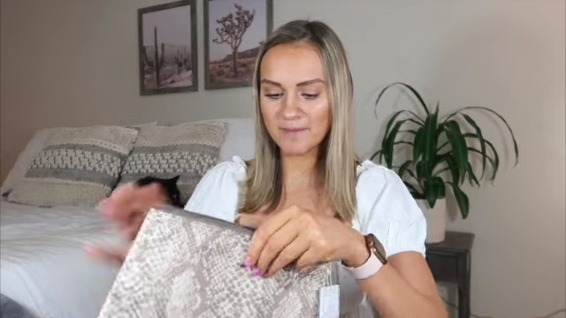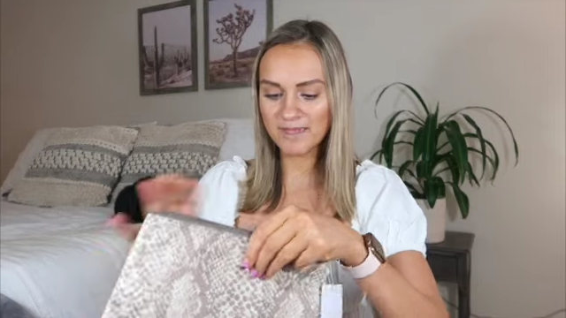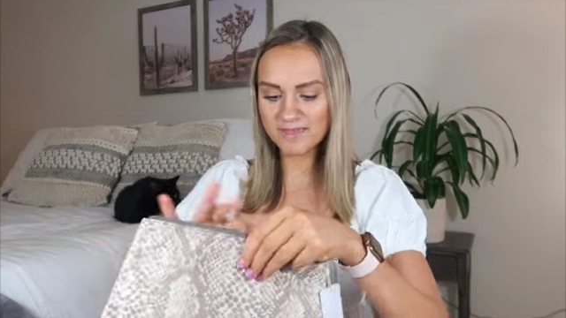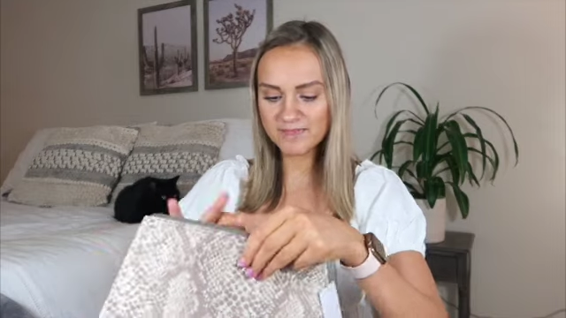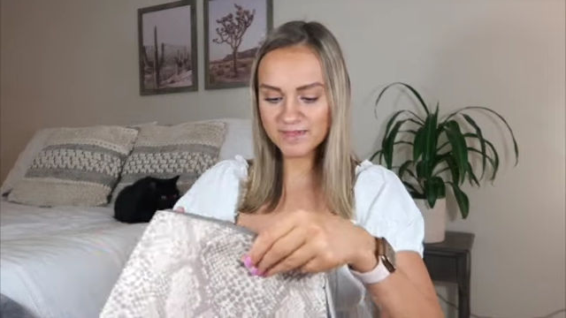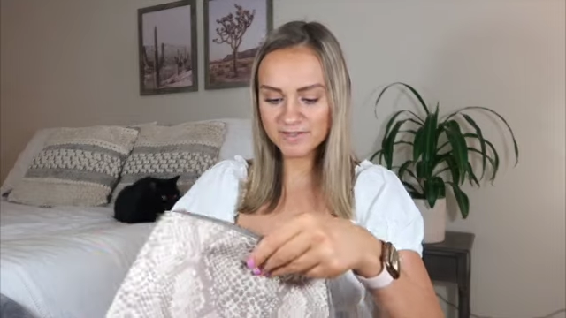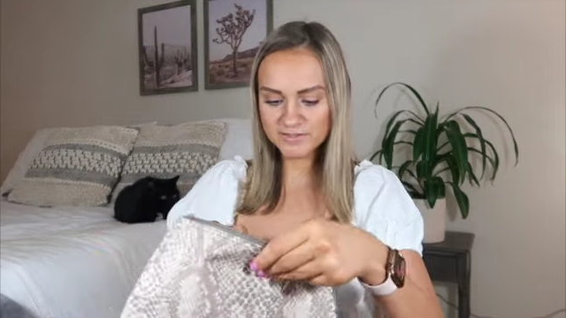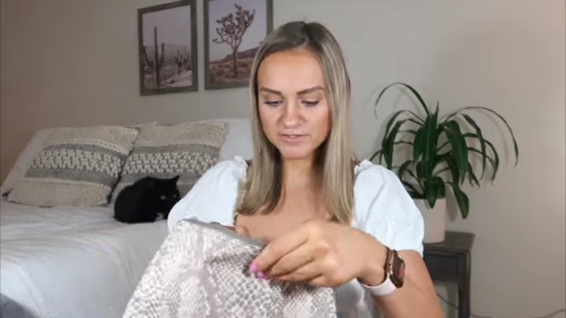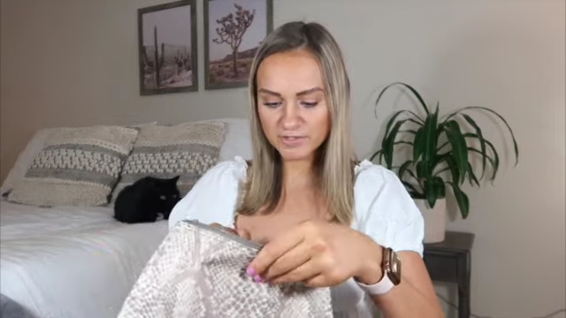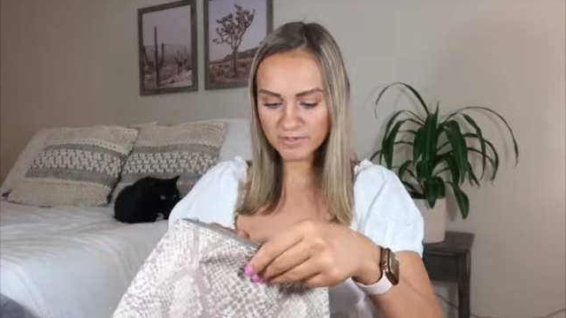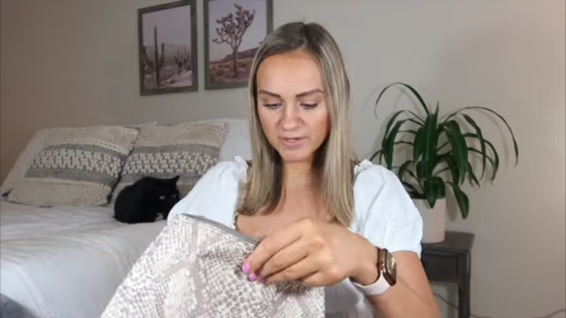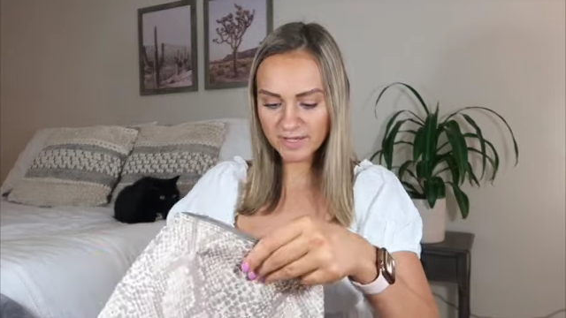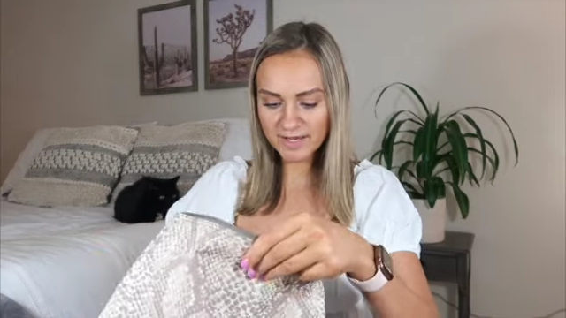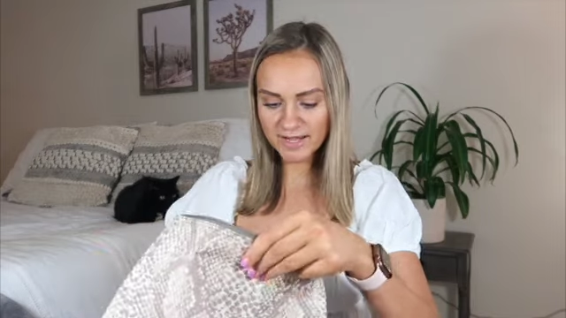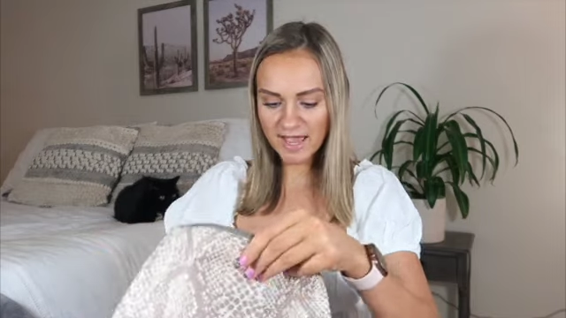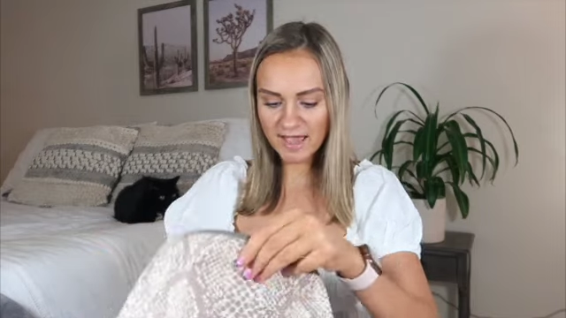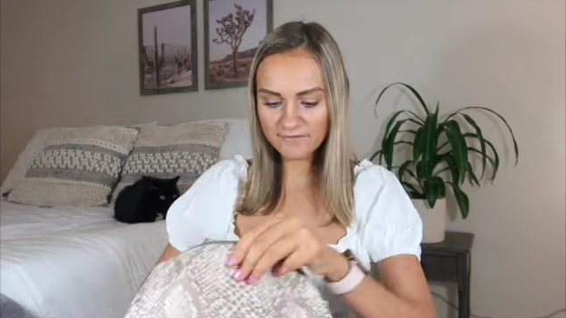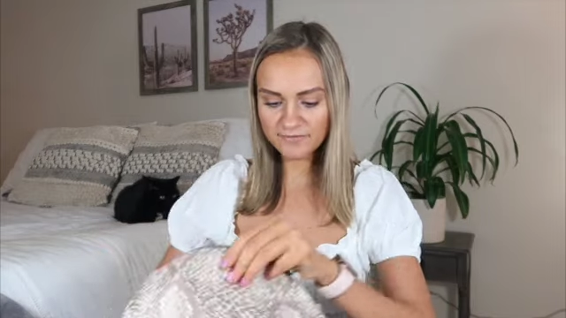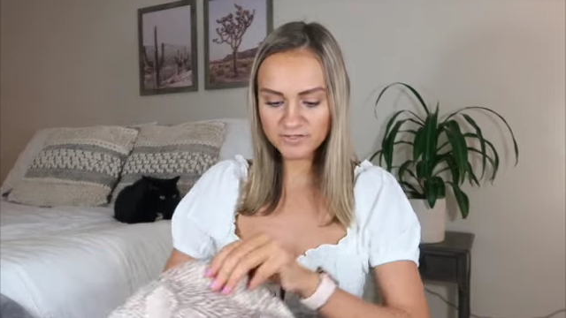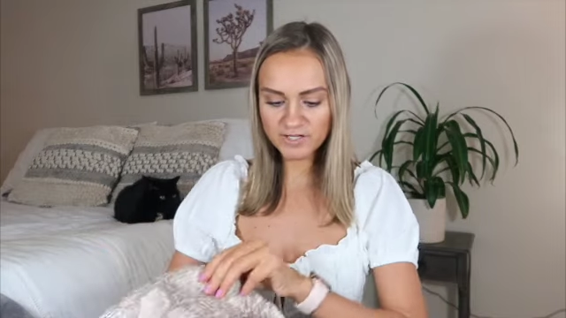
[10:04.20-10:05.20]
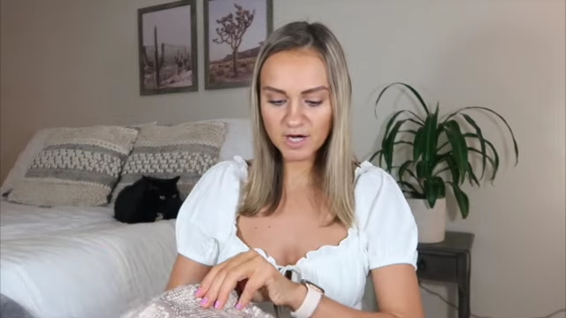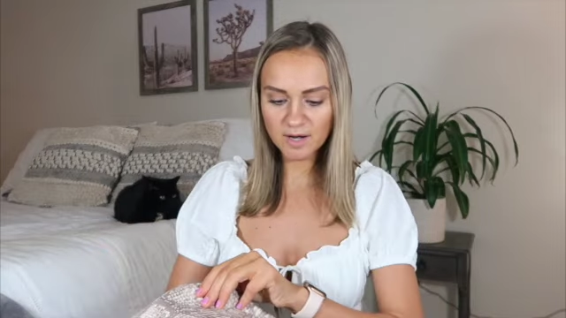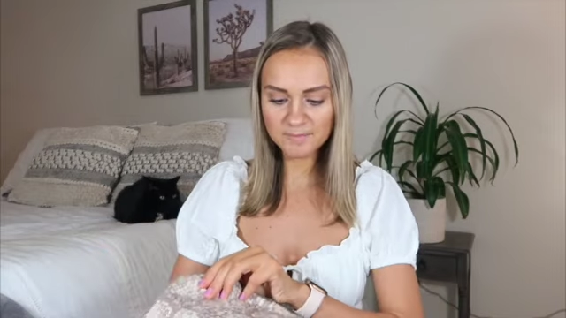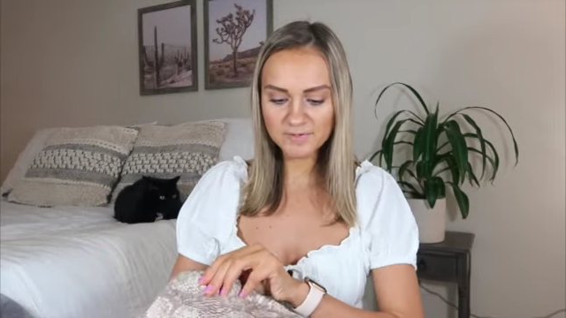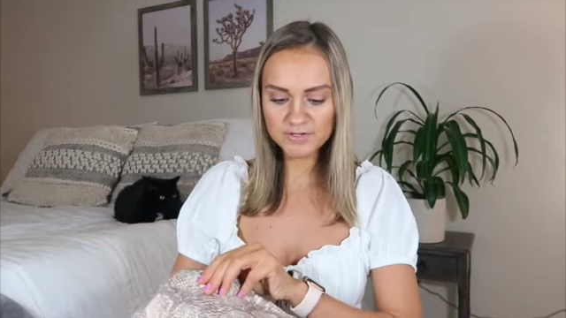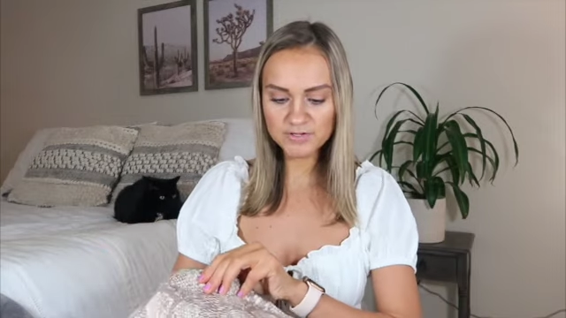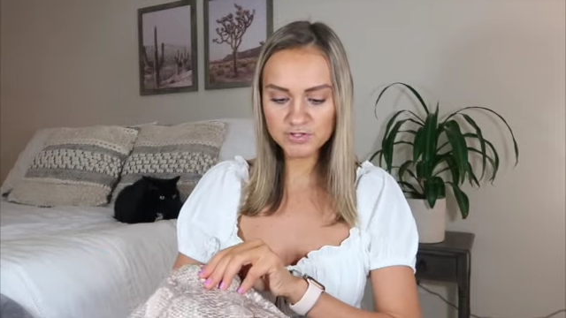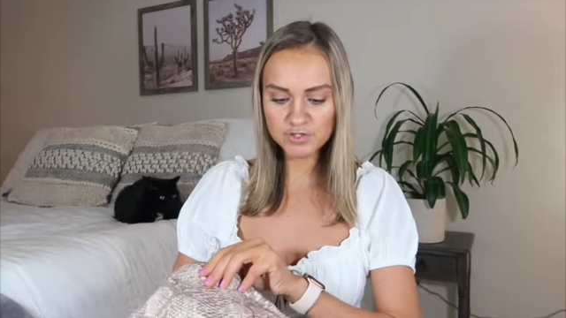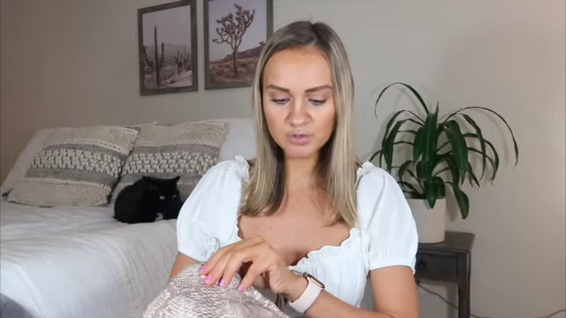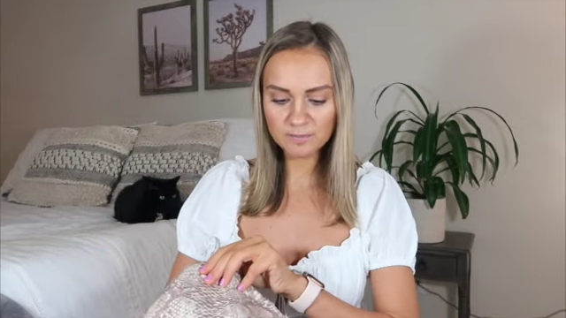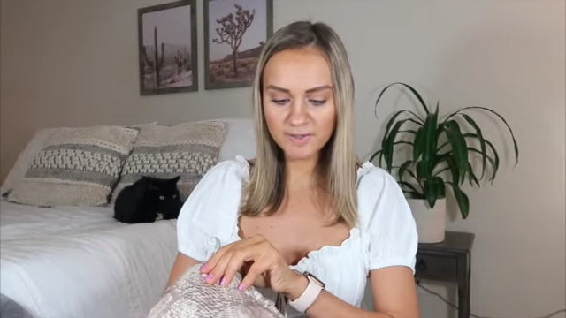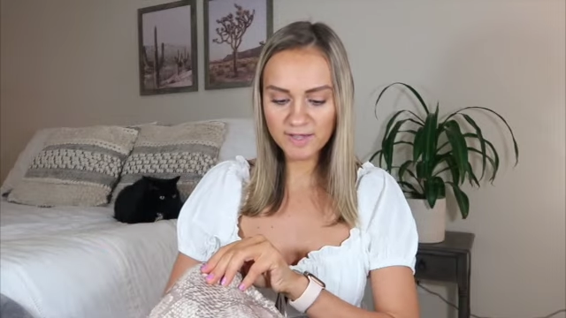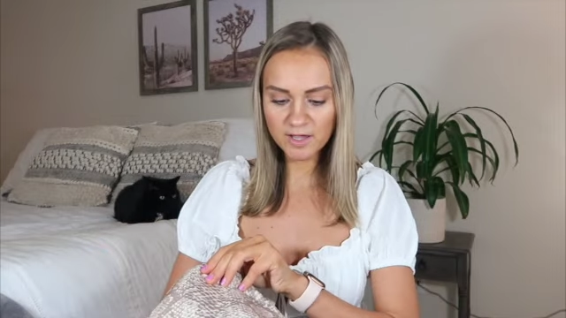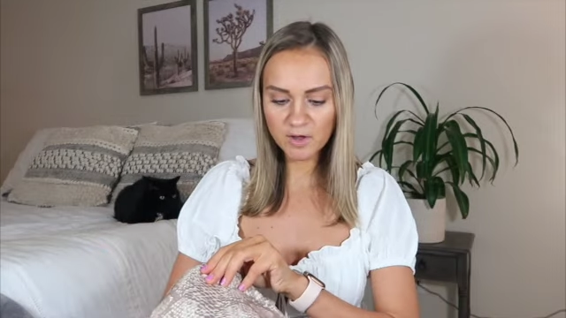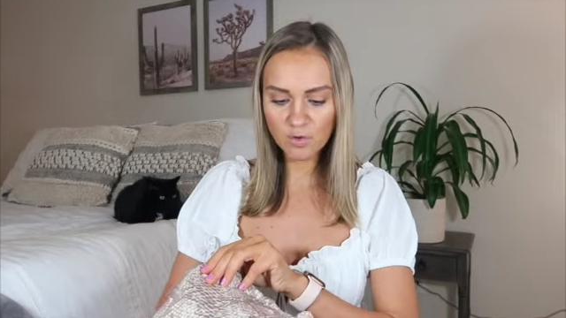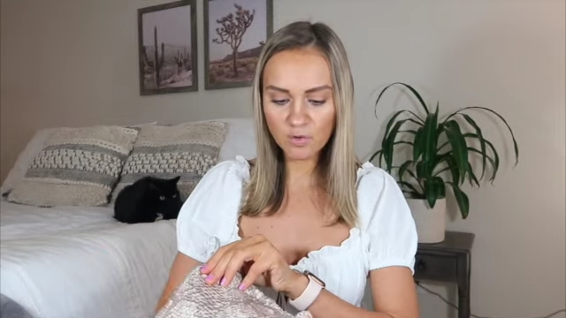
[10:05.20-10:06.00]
bathing suit in after, I'm assuming,